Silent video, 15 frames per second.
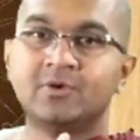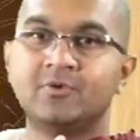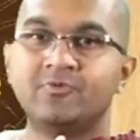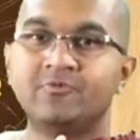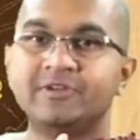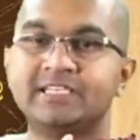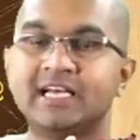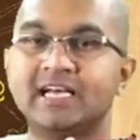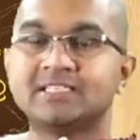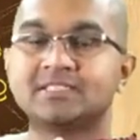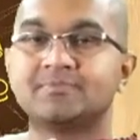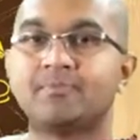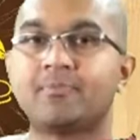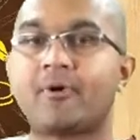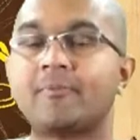which
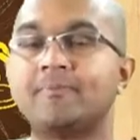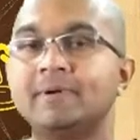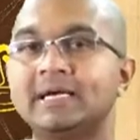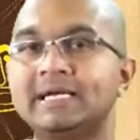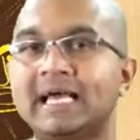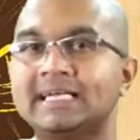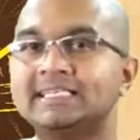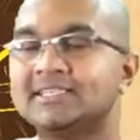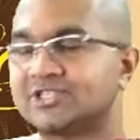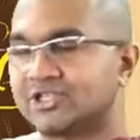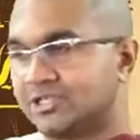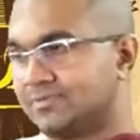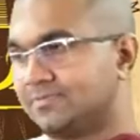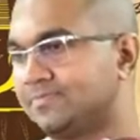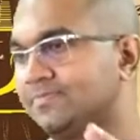has proper
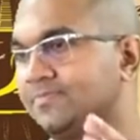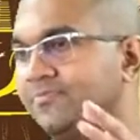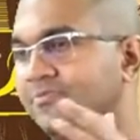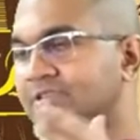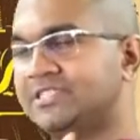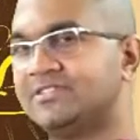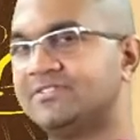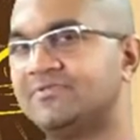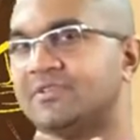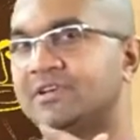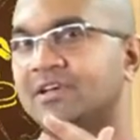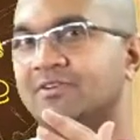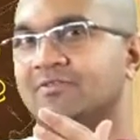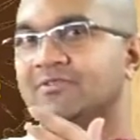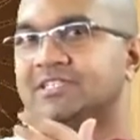digestion, which,
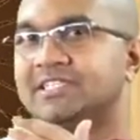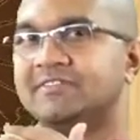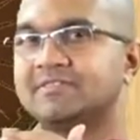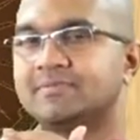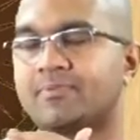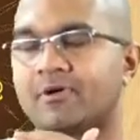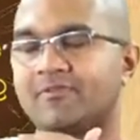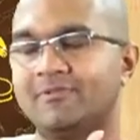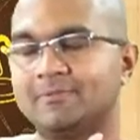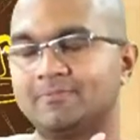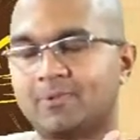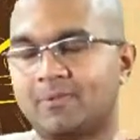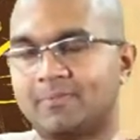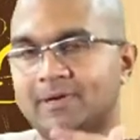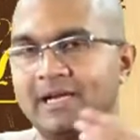which gives proper,
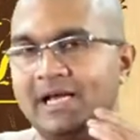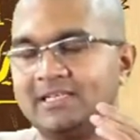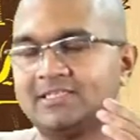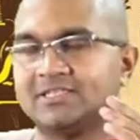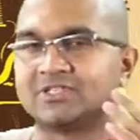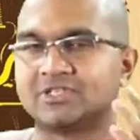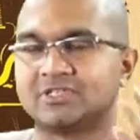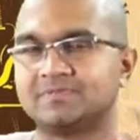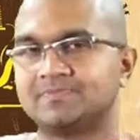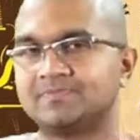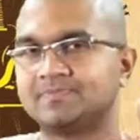proper digestion.